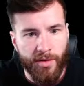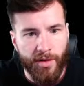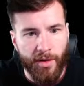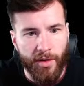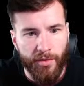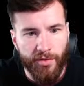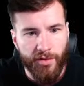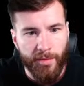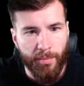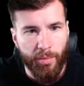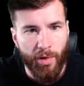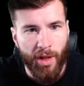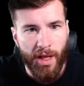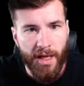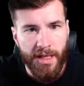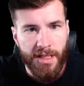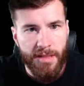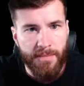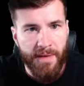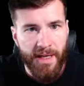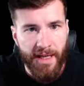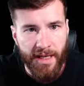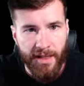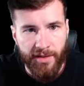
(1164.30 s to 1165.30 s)
supply and
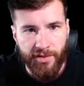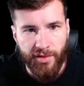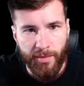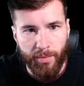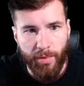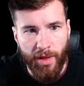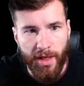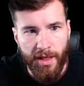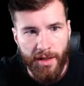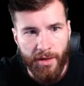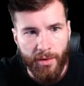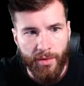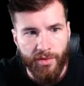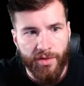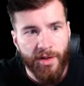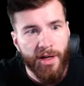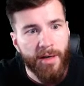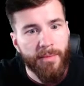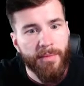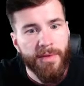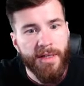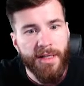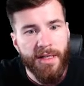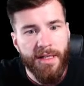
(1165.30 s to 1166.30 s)
demand. Supply goes
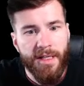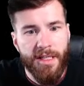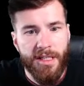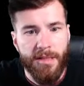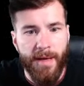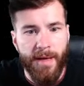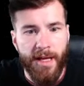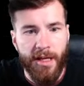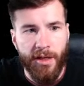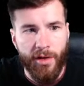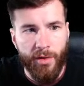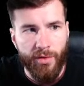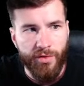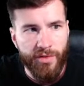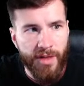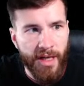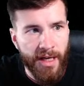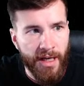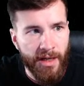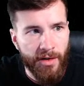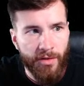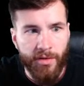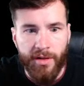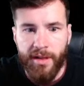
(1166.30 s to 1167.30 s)
up, demand goes
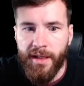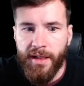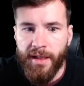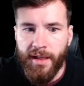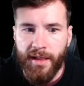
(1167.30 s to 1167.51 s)
down,